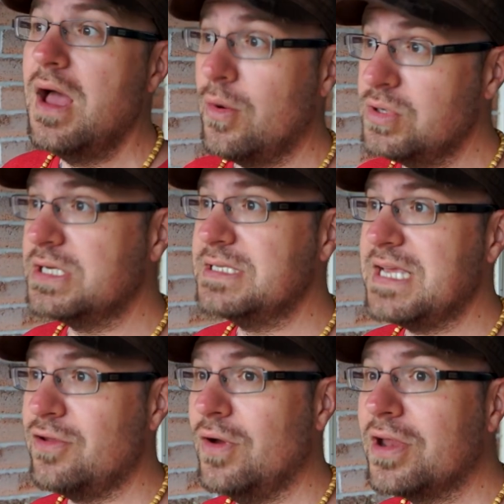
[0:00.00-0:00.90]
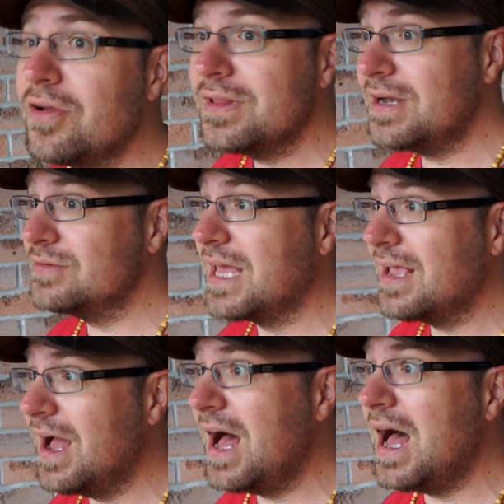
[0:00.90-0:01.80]
I was gonna take you out and then I was like,
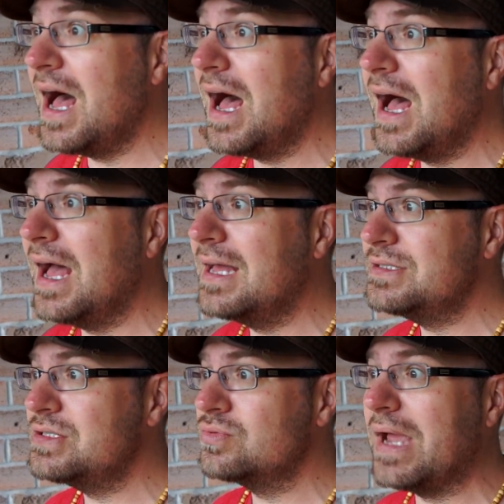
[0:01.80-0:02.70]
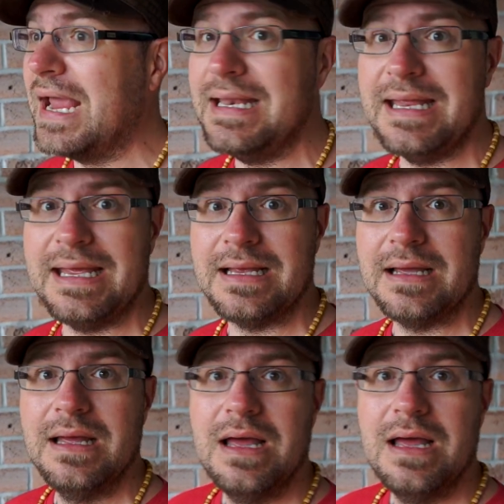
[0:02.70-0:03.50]
ah, it's raining. And